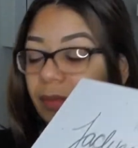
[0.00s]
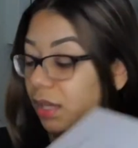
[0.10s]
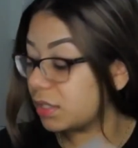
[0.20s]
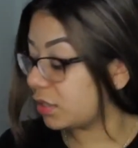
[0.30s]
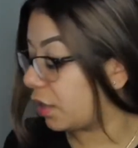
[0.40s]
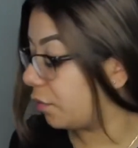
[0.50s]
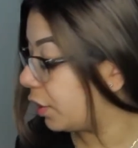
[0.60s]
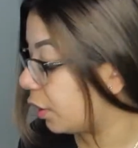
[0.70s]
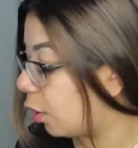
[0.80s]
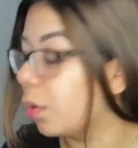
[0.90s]
So I
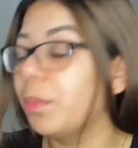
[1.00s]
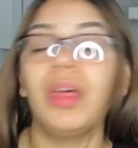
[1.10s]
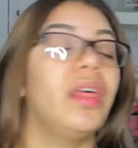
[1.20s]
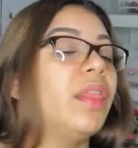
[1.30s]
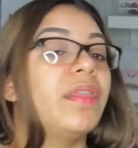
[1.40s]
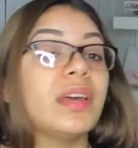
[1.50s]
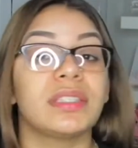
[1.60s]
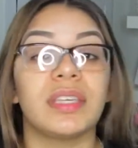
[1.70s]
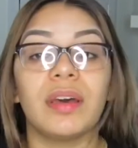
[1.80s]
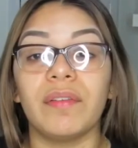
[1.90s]
really hope
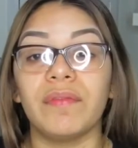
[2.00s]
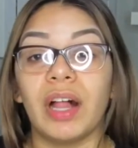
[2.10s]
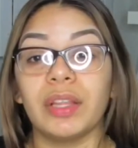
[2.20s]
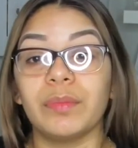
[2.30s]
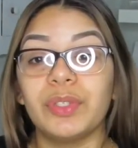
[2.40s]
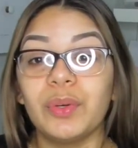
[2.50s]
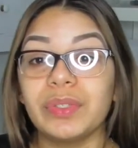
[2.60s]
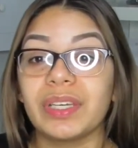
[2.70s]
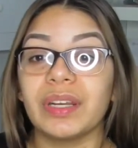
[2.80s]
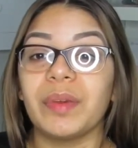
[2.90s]
this volume 2
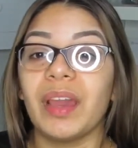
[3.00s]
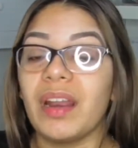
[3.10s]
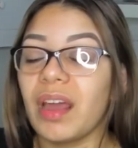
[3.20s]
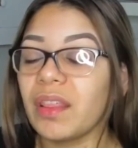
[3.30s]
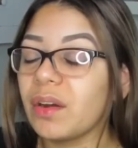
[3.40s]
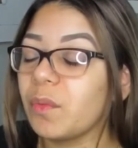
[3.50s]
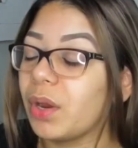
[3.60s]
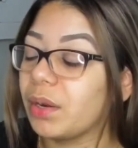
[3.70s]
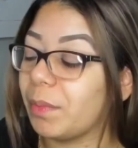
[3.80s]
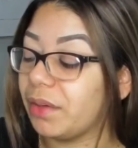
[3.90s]
is going to be another
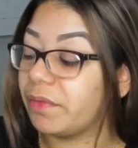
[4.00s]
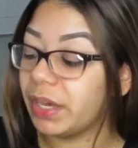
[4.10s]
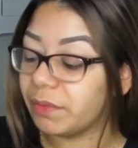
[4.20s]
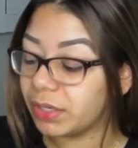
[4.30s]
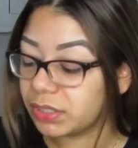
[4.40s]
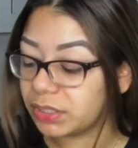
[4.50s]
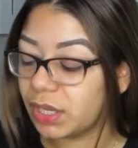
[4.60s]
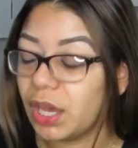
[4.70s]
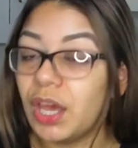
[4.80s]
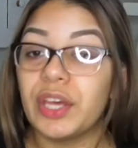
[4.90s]
one of my favorites.
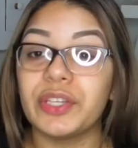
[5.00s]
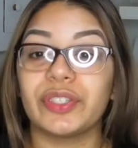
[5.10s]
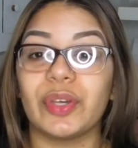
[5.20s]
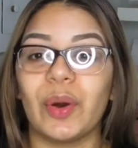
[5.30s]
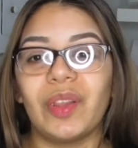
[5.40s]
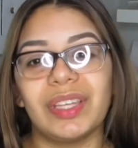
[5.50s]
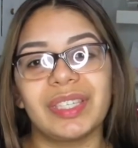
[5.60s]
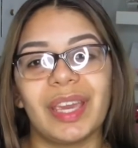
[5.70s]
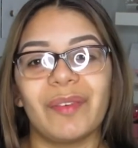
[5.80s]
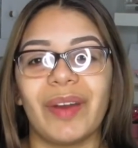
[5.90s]
So let's
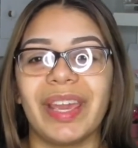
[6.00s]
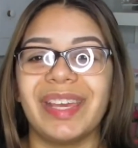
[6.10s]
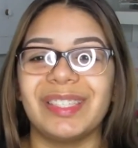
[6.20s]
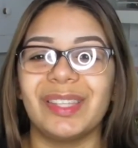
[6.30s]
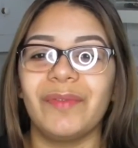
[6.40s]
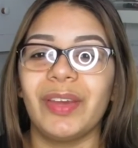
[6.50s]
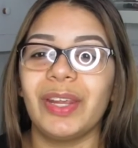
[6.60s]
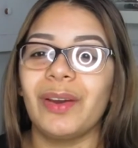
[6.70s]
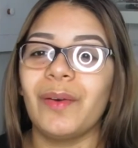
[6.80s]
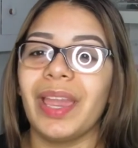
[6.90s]
get right into the
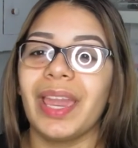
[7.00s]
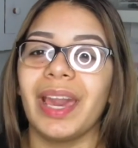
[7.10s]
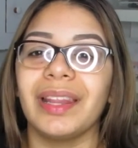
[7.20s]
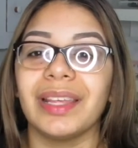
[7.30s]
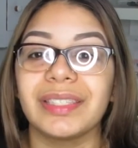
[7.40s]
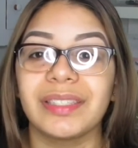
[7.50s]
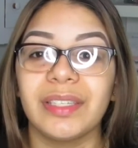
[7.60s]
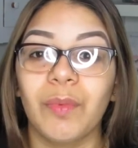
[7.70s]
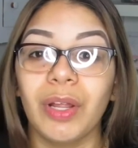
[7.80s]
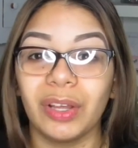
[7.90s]
video and let's see
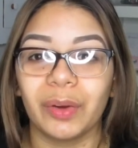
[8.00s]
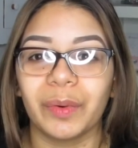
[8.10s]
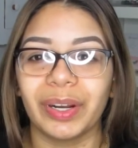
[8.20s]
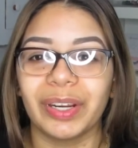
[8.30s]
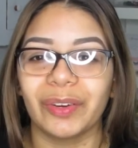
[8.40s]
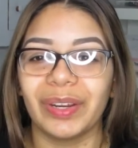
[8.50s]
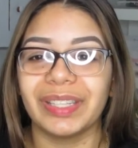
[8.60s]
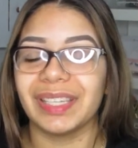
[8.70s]
what look we're going to create today.